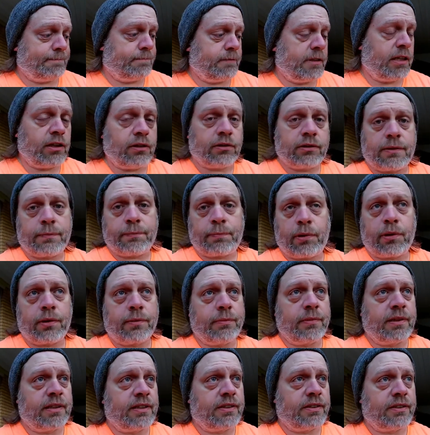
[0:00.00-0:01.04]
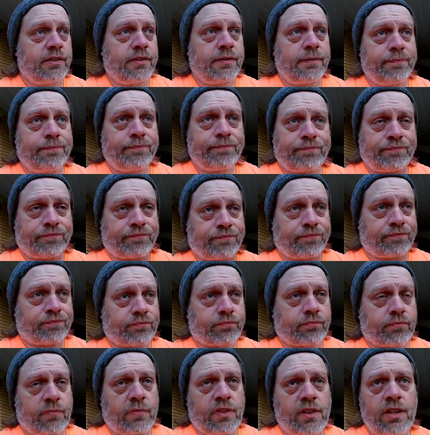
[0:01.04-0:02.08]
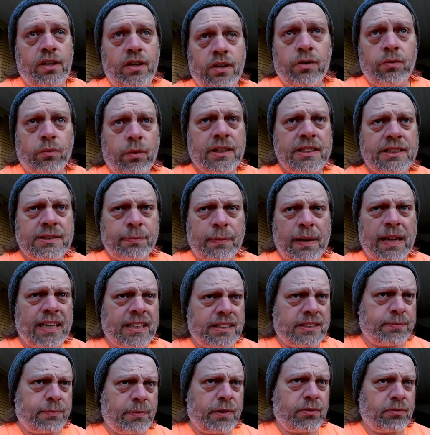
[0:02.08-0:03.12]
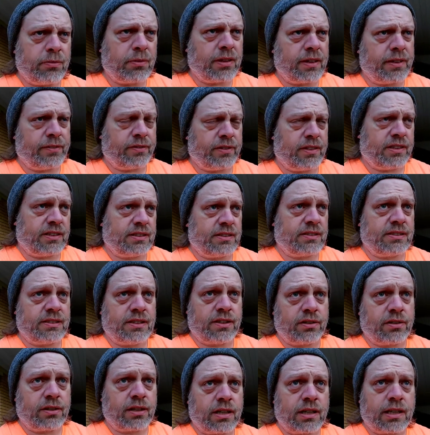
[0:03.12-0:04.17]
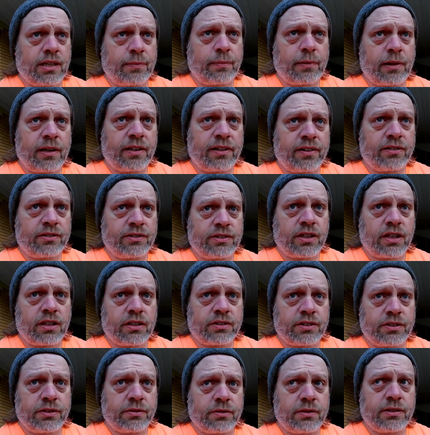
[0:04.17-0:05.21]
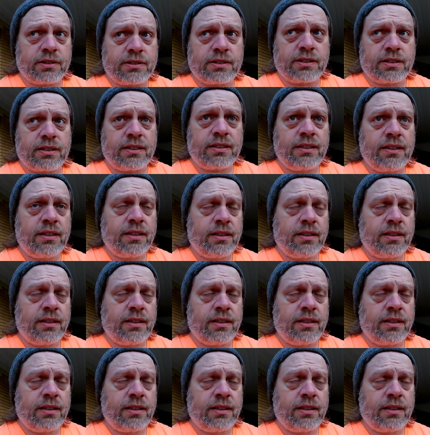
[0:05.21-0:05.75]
health department or waste management, whatever it is, they're going to come out here and talk to us and